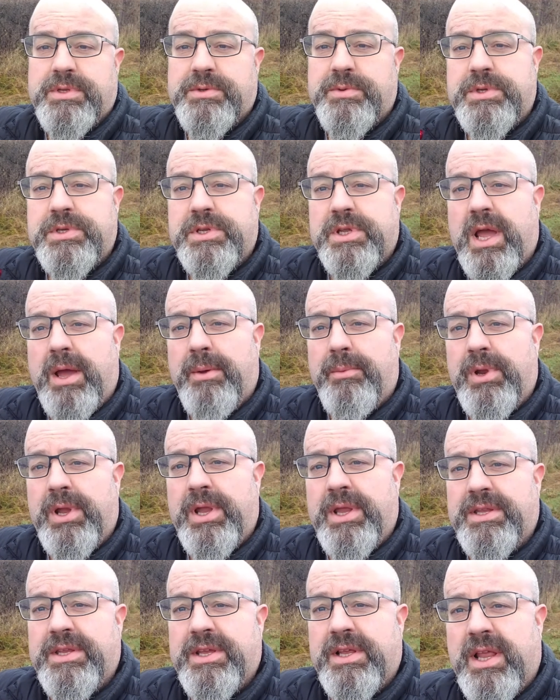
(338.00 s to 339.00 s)
to switch the camera
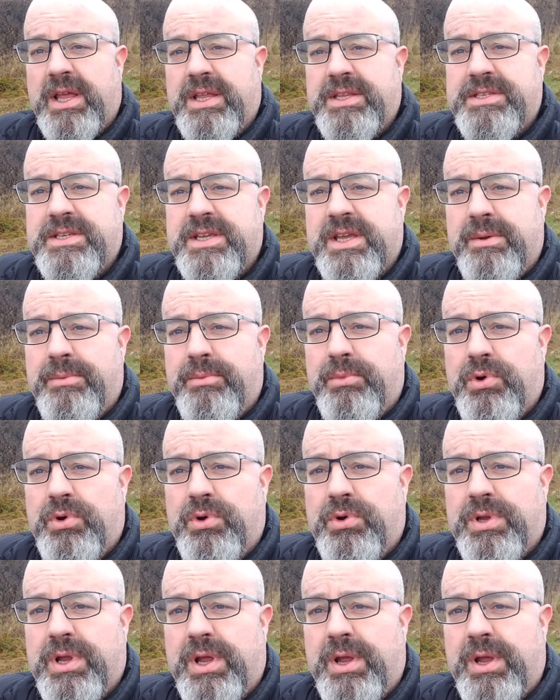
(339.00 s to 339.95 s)
into landscape mode,